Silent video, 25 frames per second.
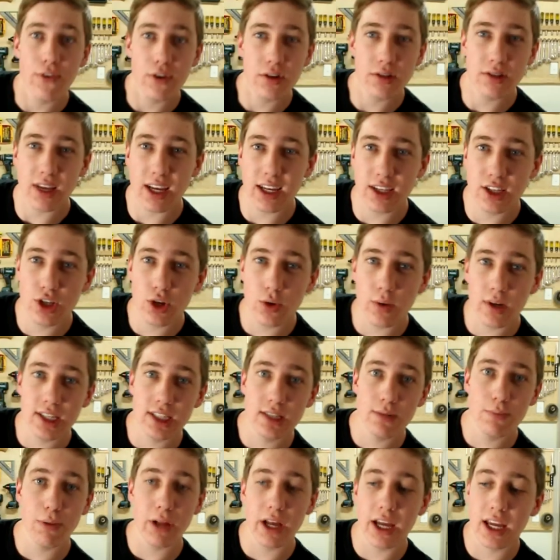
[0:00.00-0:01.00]
first like to
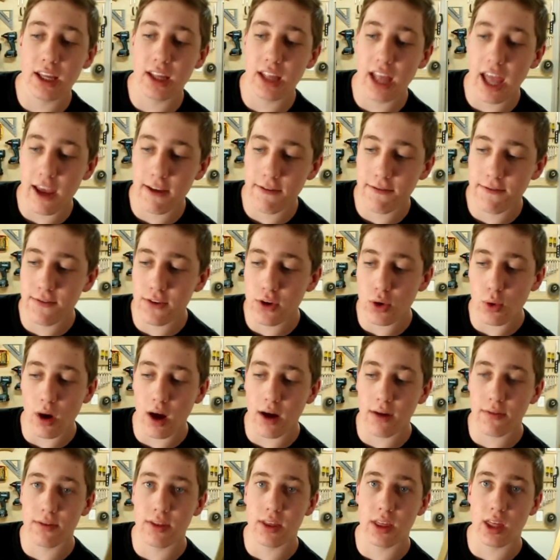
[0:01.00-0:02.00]
explain a few
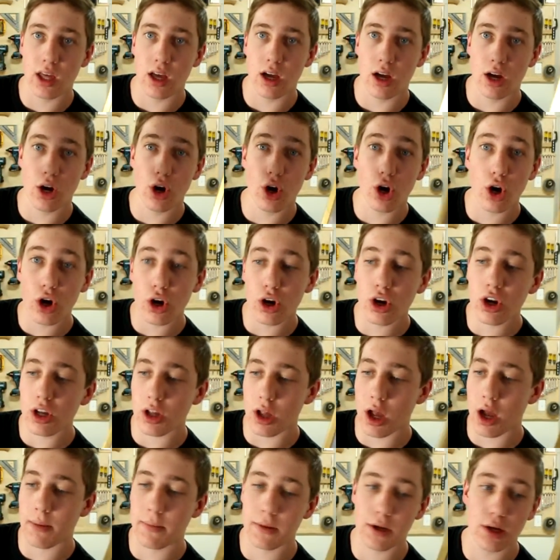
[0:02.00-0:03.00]
of the
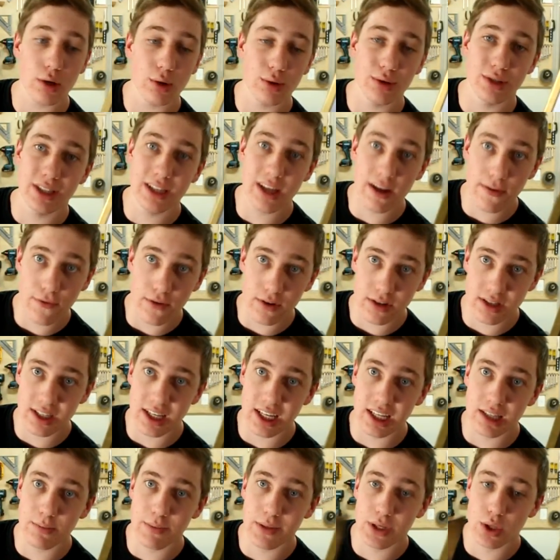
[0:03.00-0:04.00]
ergonomical
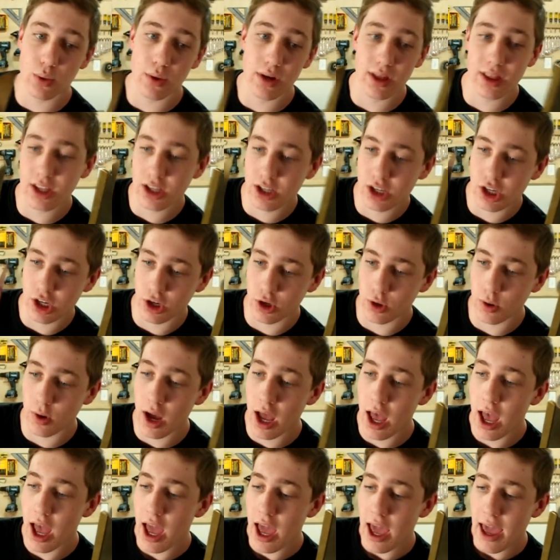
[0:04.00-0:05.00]
differences between the
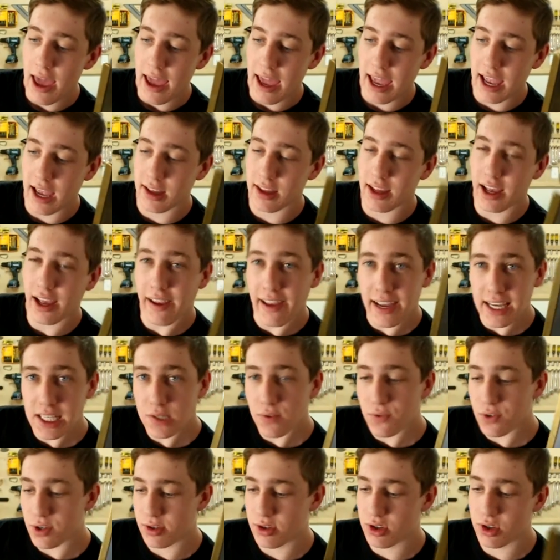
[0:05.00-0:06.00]
two. And I guess
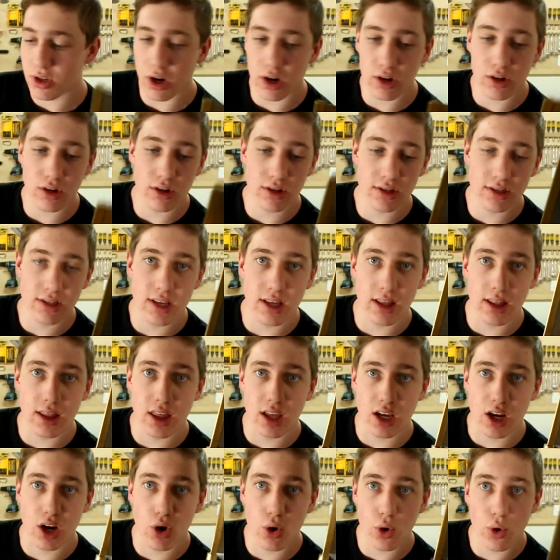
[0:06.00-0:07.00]
for starters,
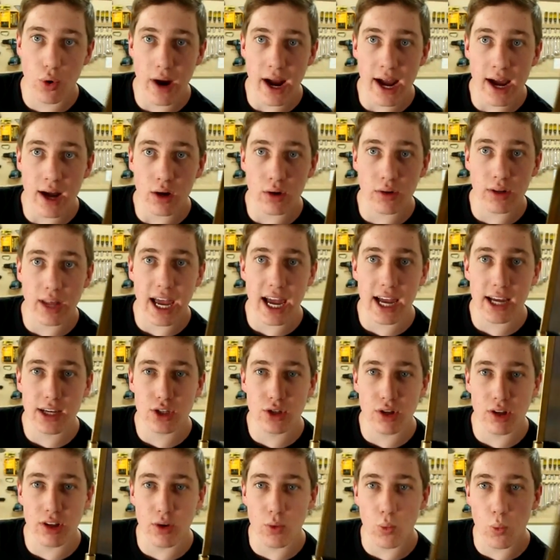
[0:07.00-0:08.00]
the Crown
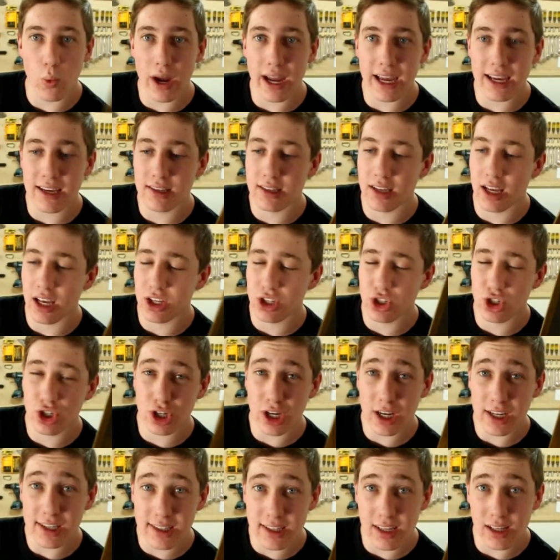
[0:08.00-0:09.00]
actually weighs
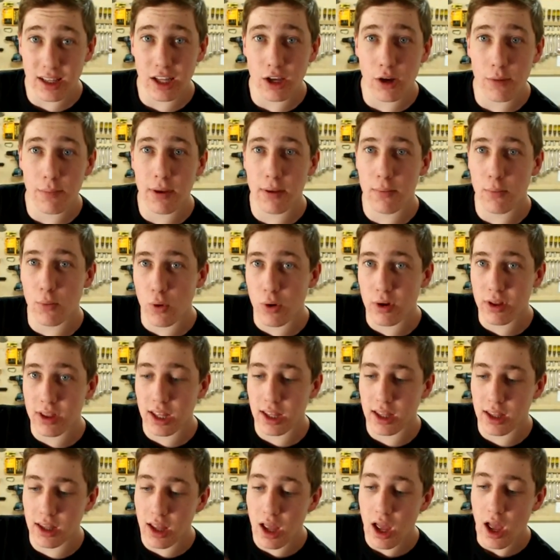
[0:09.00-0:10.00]
just a little bit more
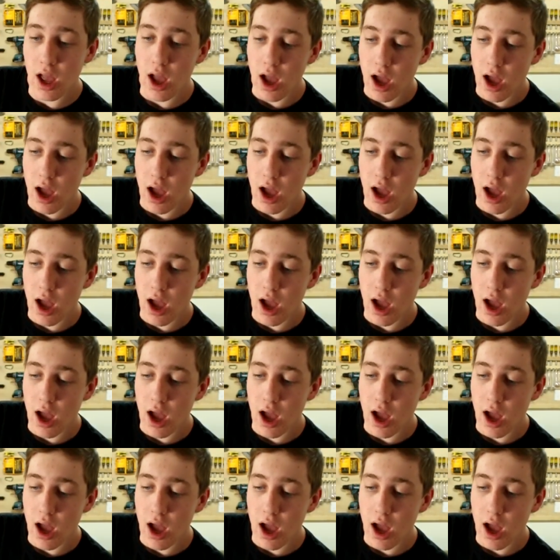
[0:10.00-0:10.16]
than